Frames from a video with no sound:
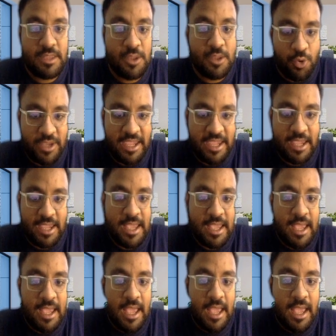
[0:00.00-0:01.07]
Okay.
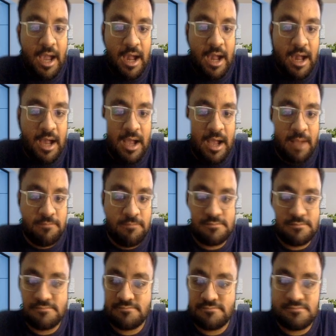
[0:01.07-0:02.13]
Uh,
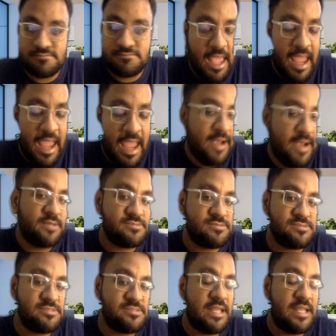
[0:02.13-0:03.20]
and
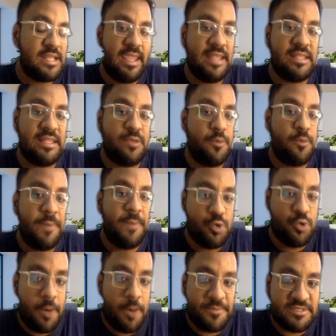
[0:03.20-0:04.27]
then again there would be
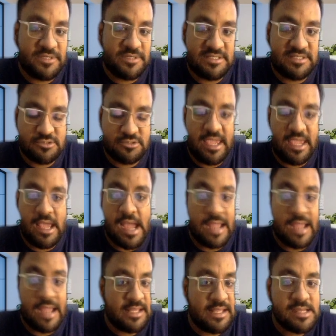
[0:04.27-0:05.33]
two options. Okay,
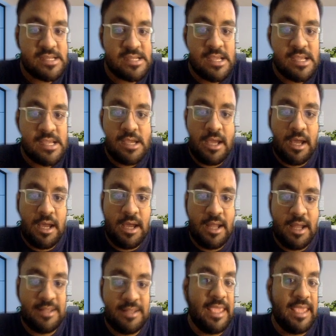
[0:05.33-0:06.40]
either
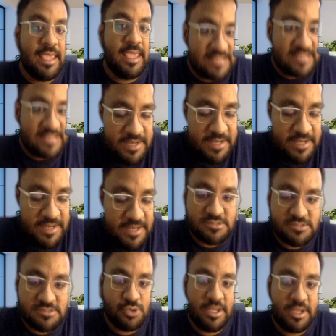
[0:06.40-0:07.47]
they accept,
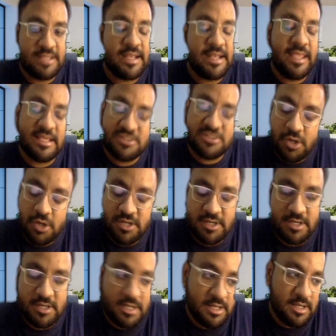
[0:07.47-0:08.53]
okay, that yes
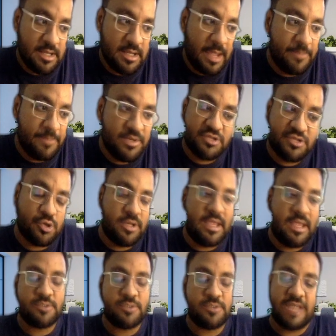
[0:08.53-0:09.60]
doctor, I'm really
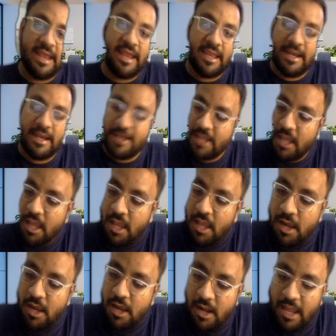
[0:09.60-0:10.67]
sorry, I was hiding it,
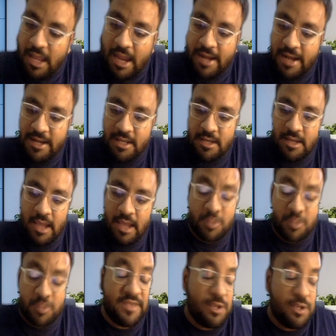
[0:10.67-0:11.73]
and I
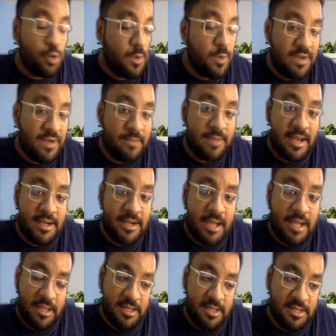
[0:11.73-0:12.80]
was very overwhelmed, and
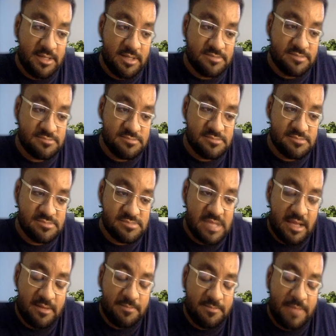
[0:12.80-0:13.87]

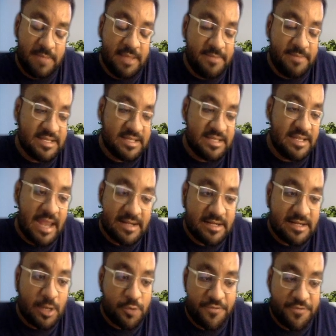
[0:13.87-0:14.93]
I basically
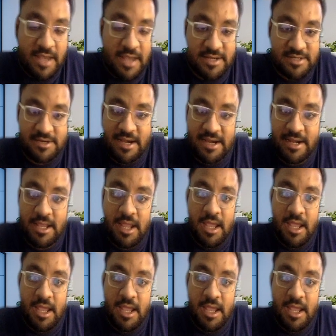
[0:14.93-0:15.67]
acted out of character, and